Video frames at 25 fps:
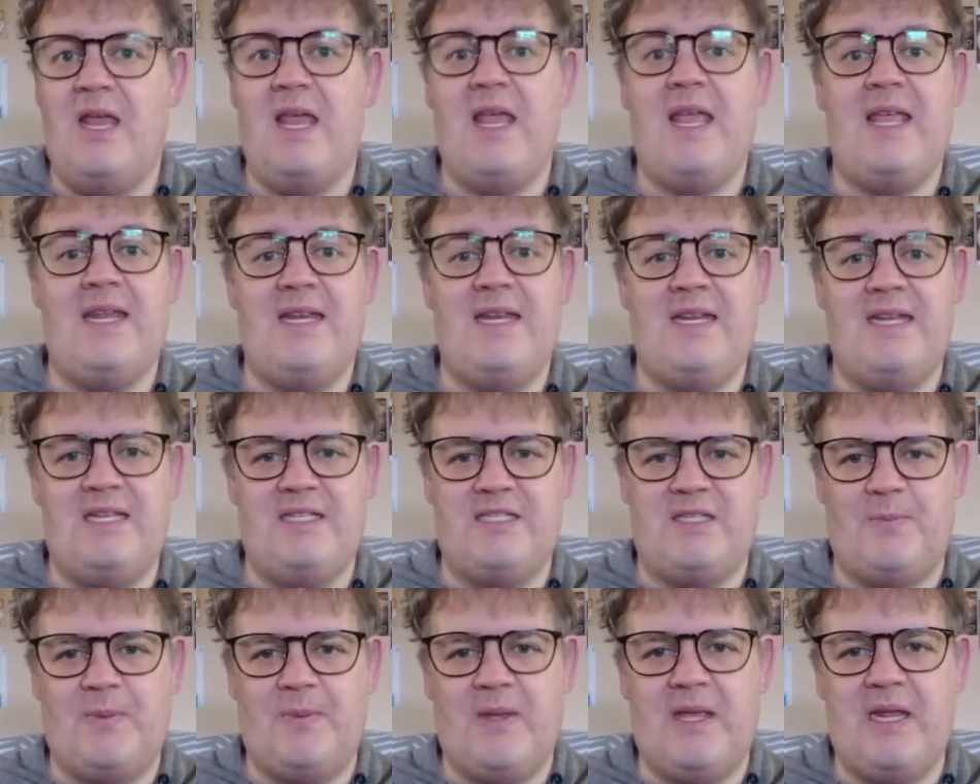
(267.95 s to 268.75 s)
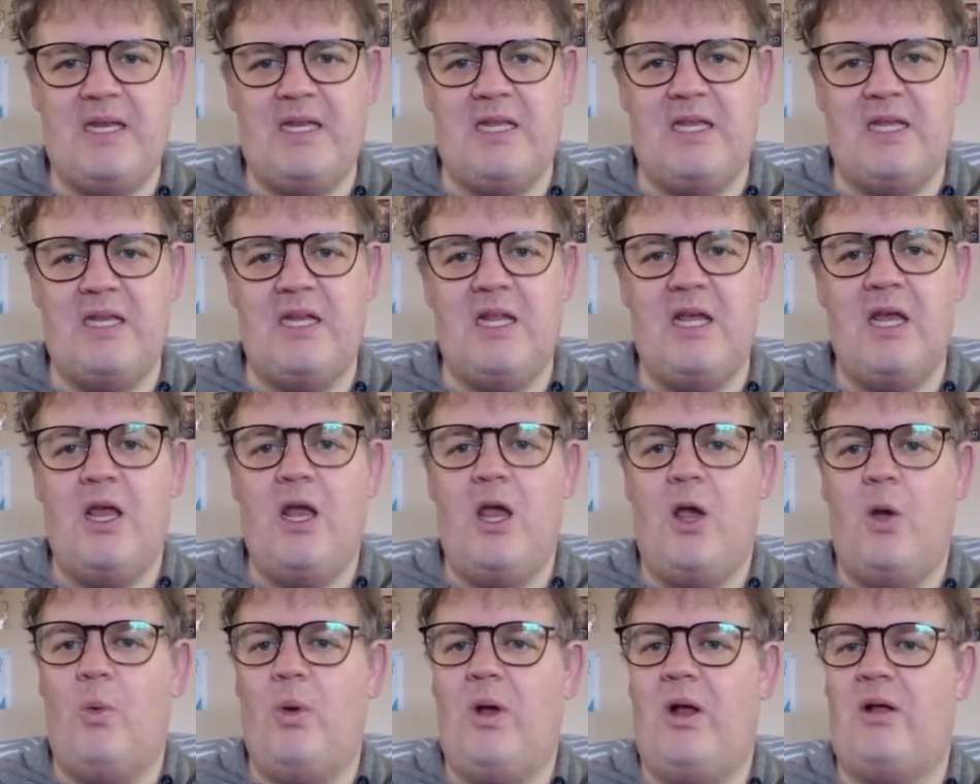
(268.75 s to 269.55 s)
In his opinion,
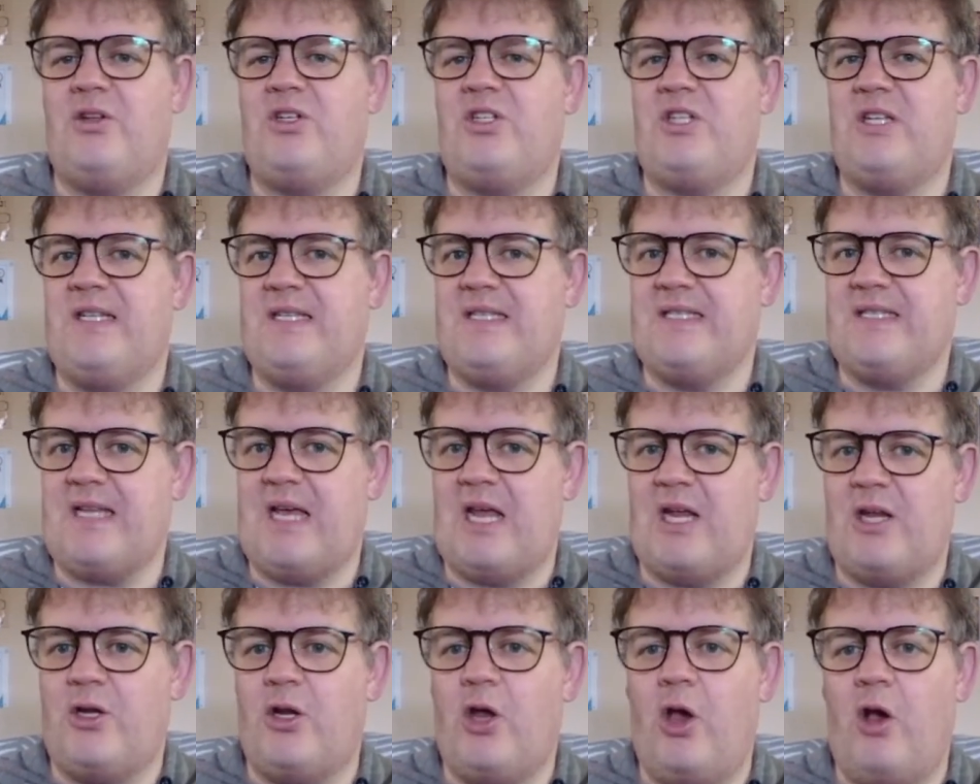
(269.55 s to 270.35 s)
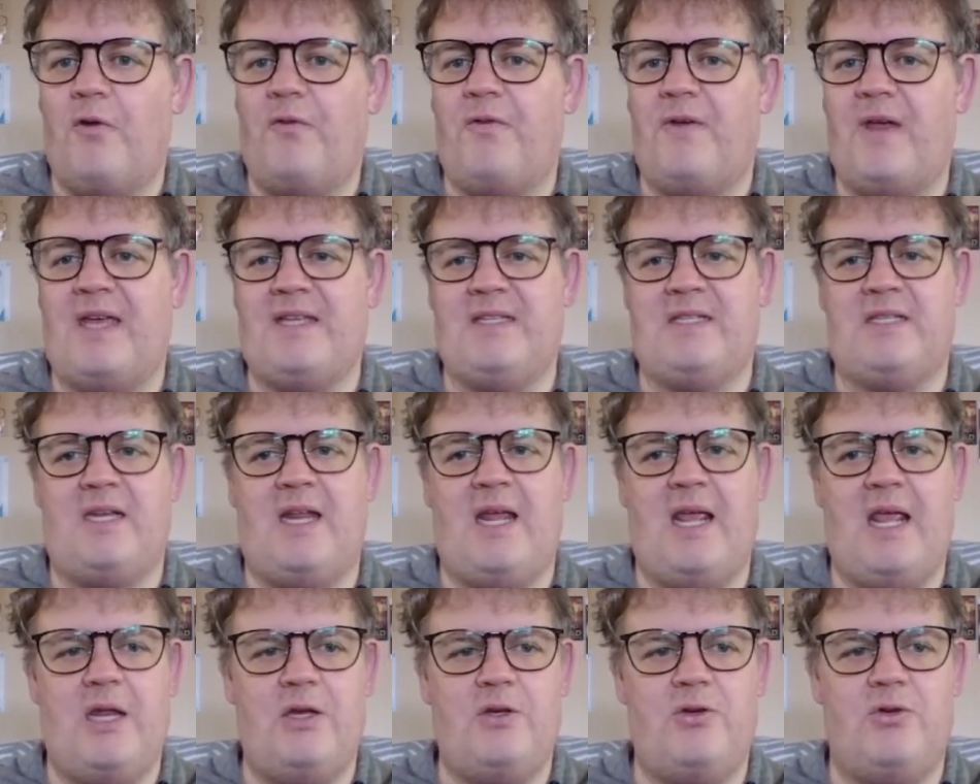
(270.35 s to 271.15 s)
while she started off as an
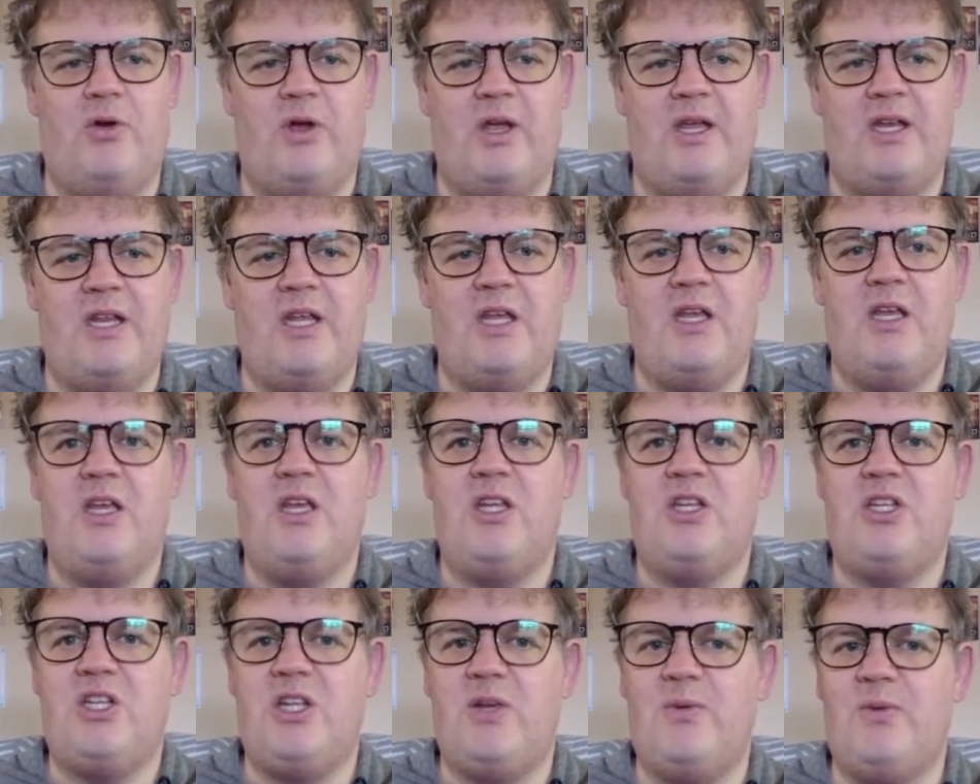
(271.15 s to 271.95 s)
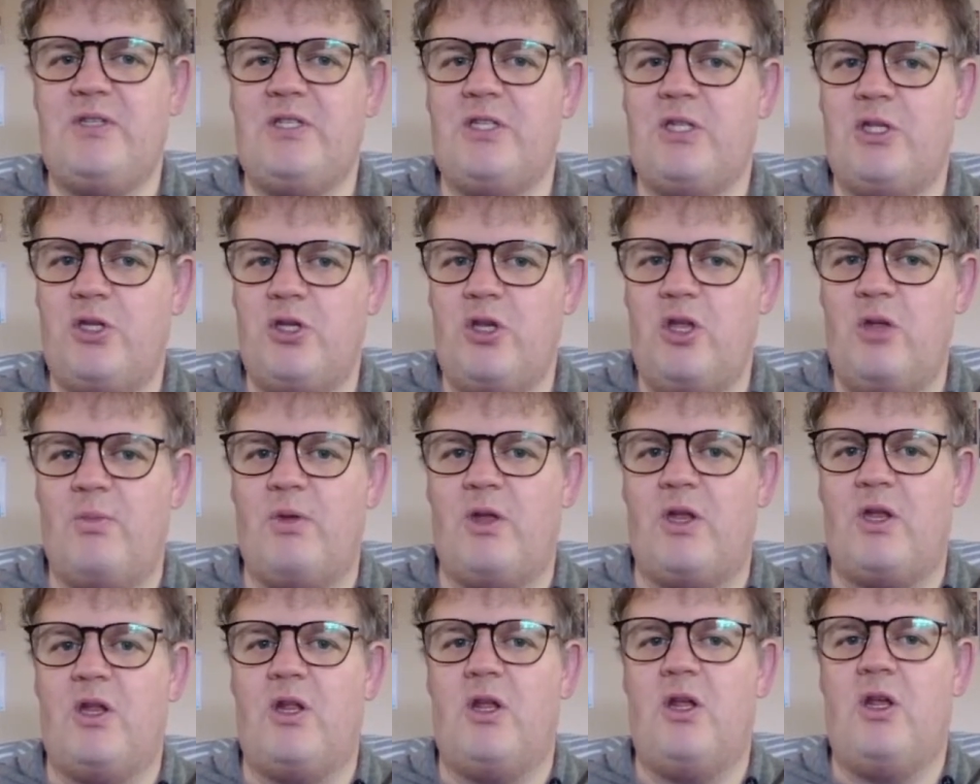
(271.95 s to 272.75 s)
android, she was
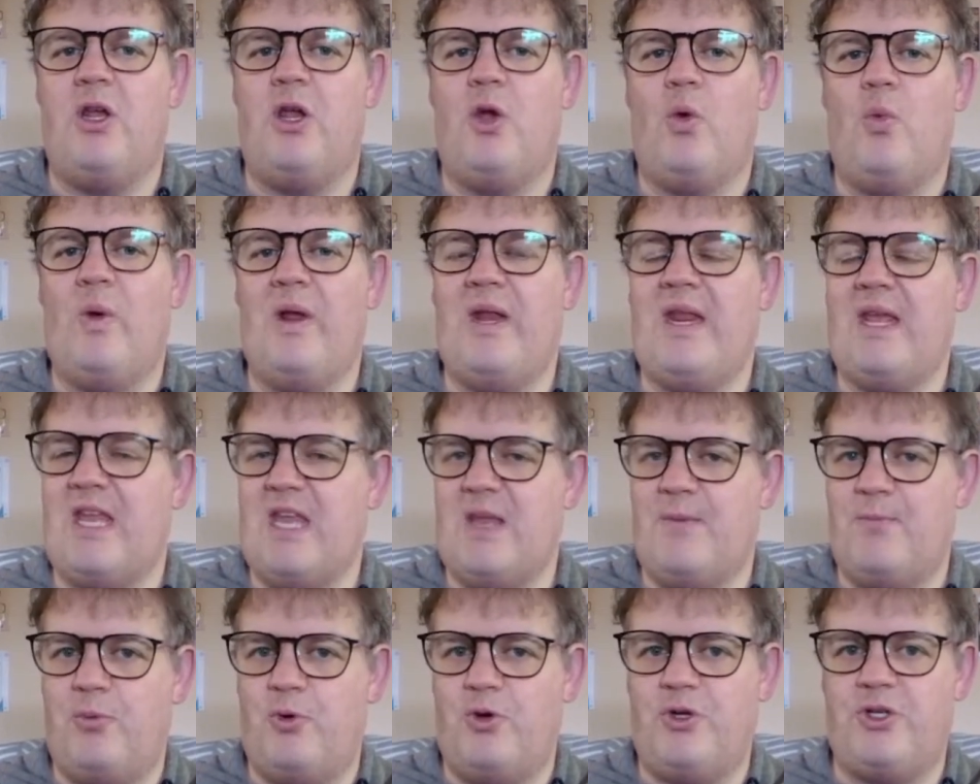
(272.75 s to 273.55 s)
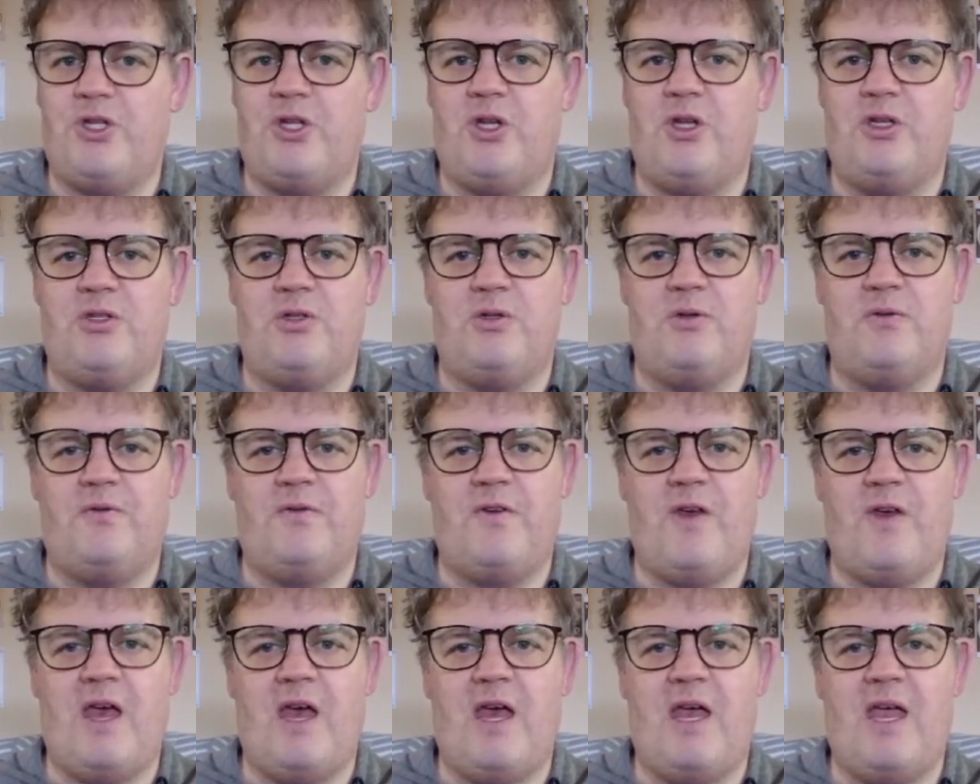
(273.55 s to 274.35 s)
human when he pushed her too
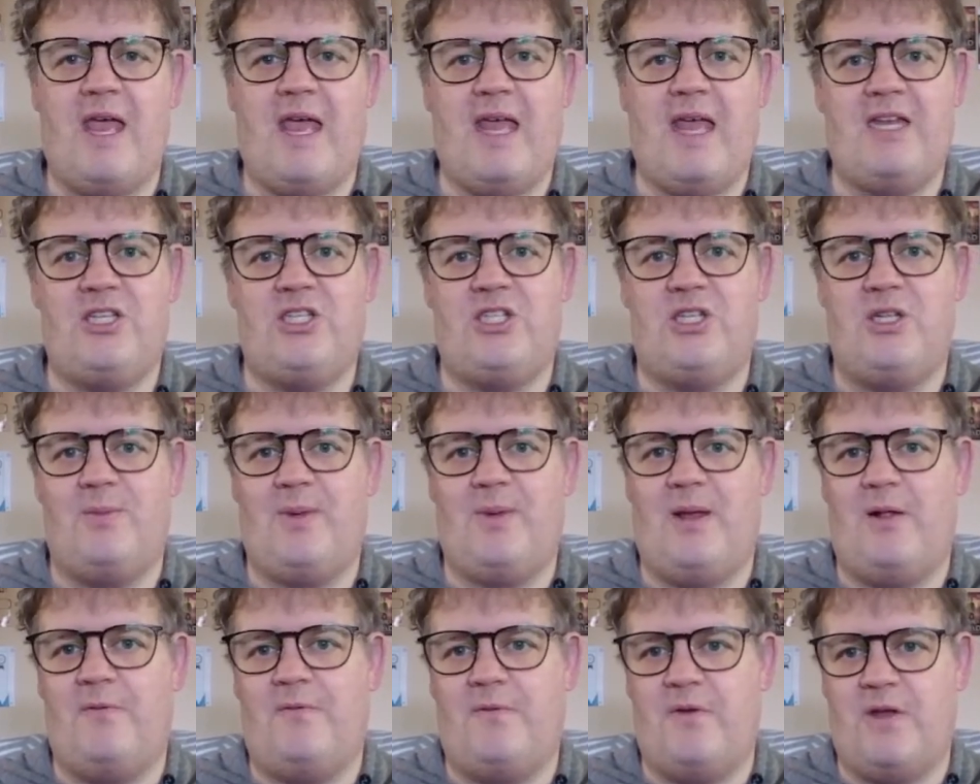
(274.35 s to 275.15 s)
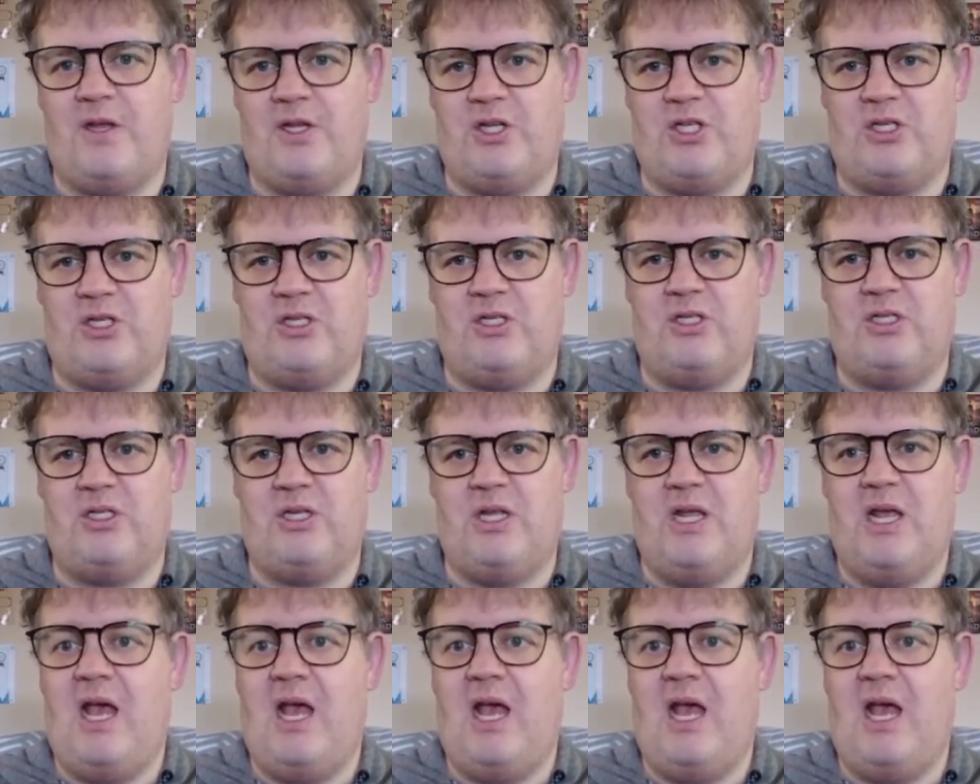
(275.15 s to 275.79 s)
far and she malfunctioned,